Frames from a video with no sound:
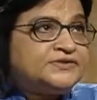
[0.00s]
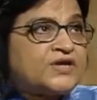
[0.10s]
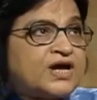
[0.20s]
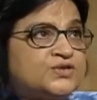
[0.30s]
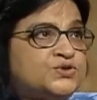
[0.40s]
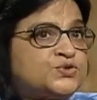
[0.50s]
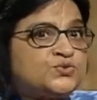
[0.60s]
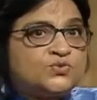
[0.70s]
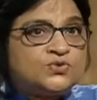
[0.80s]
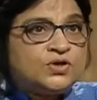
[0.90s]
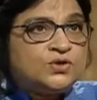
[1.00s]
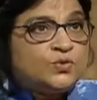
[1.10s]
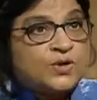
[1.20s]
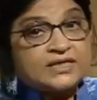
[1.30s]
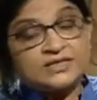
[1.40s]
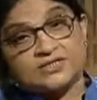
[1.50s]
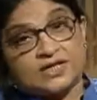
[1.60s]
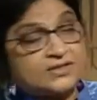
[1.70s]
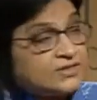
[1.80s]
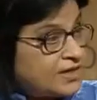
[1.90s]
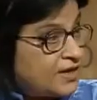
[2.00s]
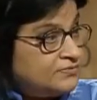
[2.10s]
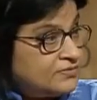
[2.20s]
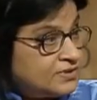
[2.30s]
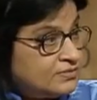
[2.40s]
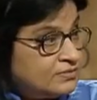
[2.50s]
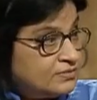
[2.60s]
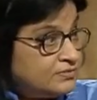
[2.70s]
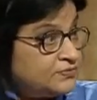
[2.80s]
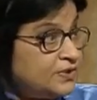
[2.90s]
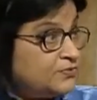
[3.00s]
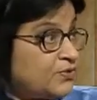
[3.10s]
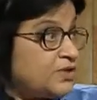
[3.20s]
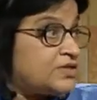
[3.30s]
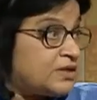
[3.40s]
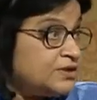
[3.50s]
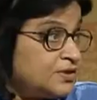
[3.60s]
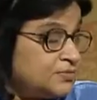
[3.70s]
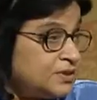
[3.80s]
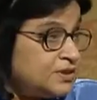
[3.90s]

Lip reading: chance to look at each other's lives. Feel for each other a bit,